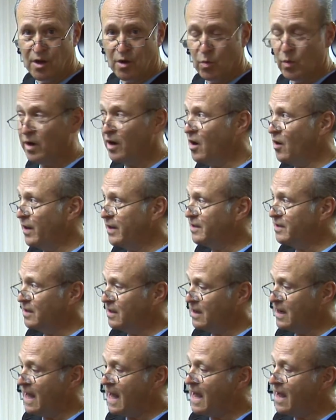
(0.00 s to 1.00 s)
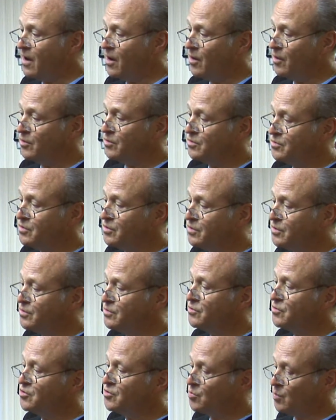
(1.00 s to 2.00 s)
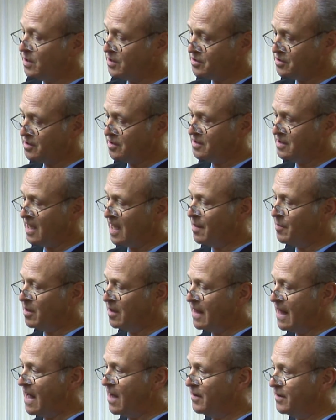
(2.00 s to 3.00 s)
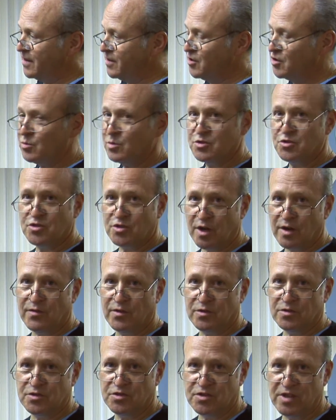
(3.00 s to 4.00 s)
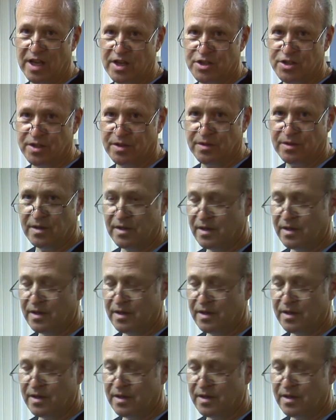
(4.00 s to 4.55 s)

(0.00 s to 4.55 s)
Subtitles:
We're going to now switch the table out into a cervical session.